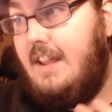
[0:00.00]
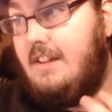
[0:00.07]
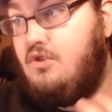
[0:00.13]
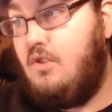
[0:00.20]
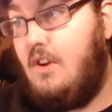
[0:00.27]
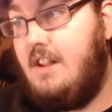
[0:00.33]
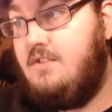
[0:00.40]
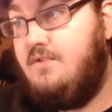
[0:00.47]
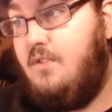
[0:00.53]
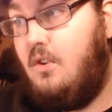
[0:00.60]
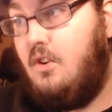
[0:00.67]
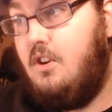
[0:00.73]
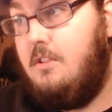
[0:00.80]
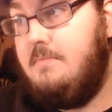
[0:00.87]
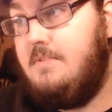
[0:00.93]
that
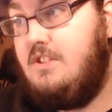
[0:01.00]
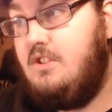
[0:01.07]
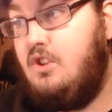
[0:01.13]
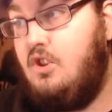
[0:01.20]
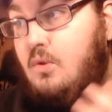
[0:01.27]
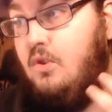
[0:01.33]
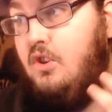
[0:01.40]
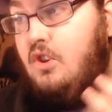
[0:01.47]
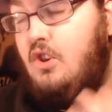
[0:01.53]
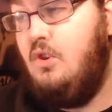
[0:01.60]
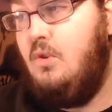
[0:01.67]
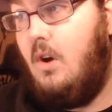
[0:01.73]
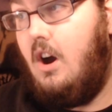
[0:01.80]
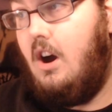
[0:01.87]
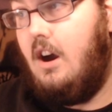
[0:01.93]
transforms to
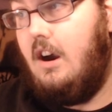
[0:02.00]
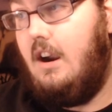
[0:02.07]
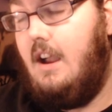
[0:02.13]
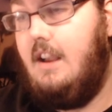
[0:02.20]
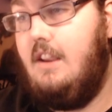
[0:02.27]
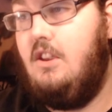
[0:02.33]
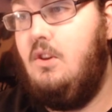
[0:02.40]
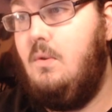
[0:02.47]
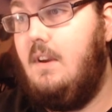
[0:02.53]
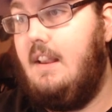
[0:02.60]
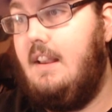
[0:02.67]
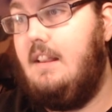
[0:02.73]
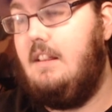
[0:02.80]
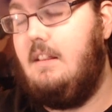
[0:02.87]
UR. I'm